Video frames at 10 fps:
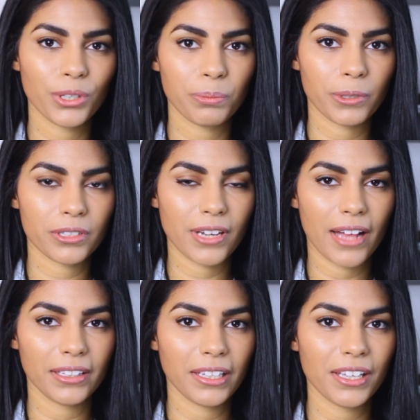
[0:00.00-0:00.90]
your
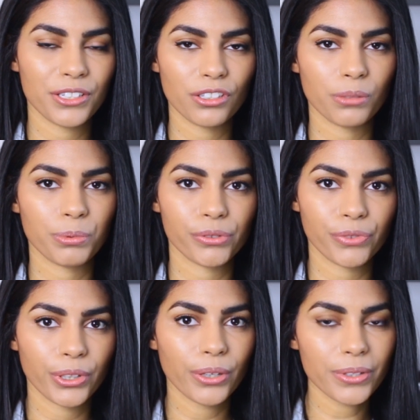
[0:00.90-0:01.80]
personality into your
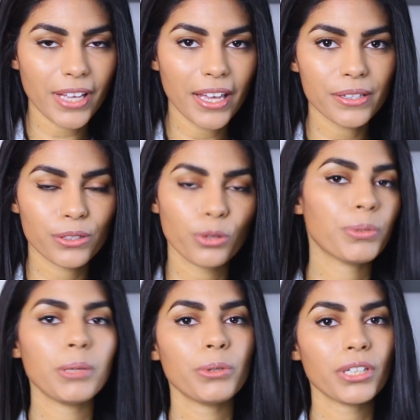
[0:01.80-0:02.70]
portfolio site so
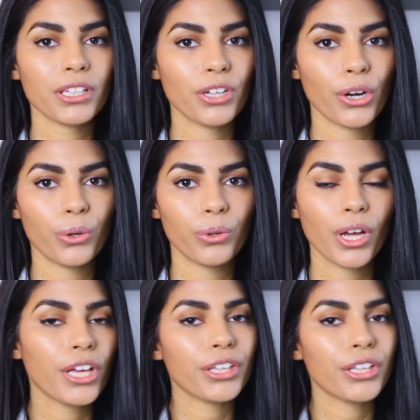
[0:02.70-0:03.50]
people can know